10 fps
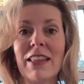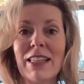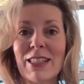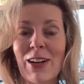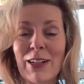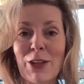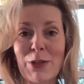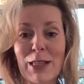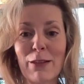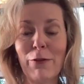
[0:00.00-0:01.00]
This song
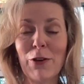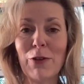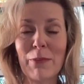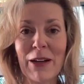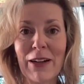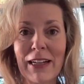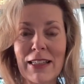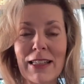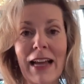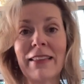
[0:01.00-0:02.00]
uses a few
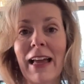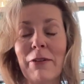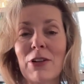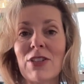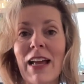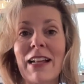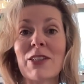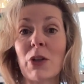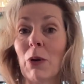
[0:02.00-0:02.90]
American Sign Language signs,